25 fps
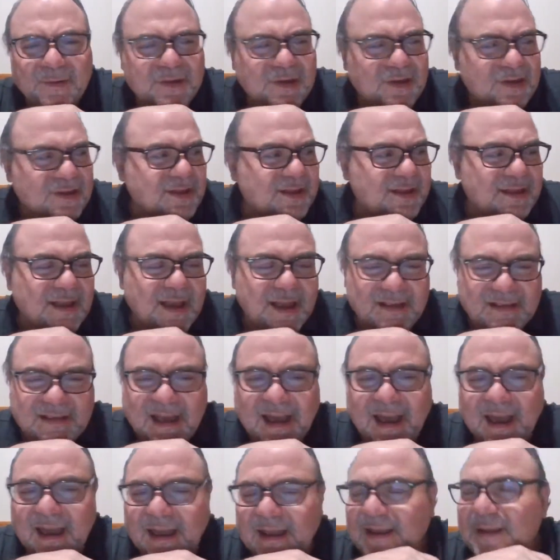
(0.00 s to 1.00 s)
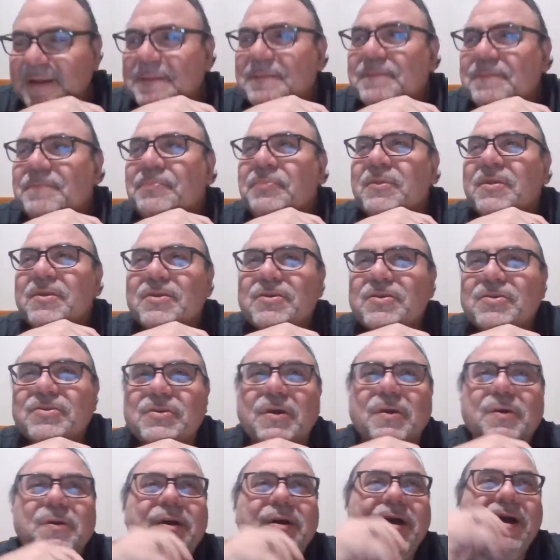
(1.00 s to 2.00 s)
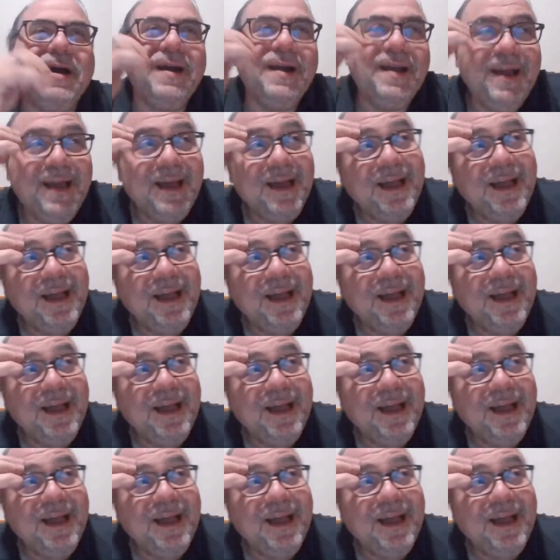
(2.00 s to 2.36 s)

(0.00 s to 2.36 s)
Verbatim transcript: He was just a nice guy. So